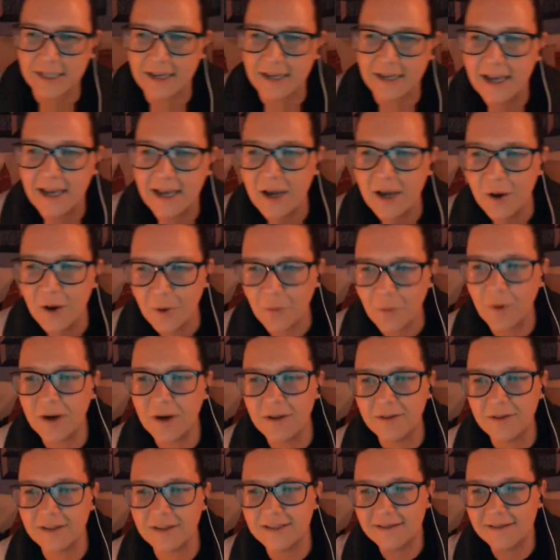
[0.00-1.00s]
And one
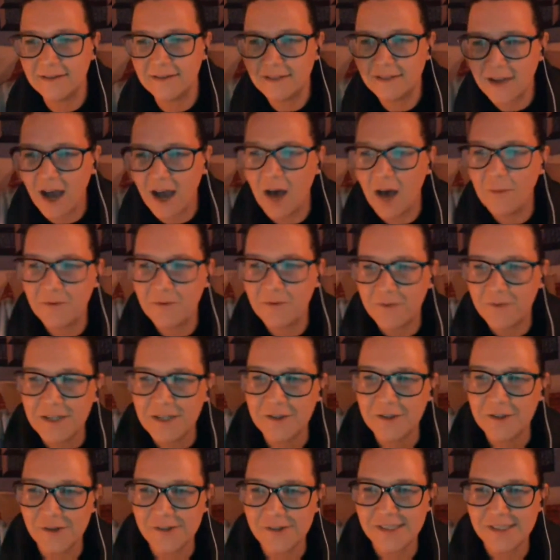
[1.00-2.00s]
of the common
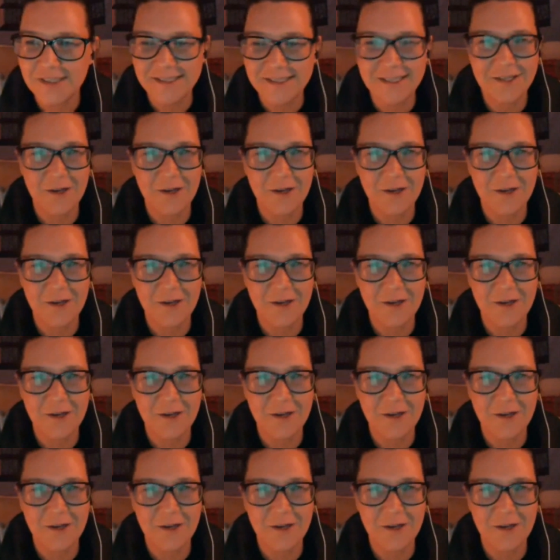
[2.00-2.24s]
features is,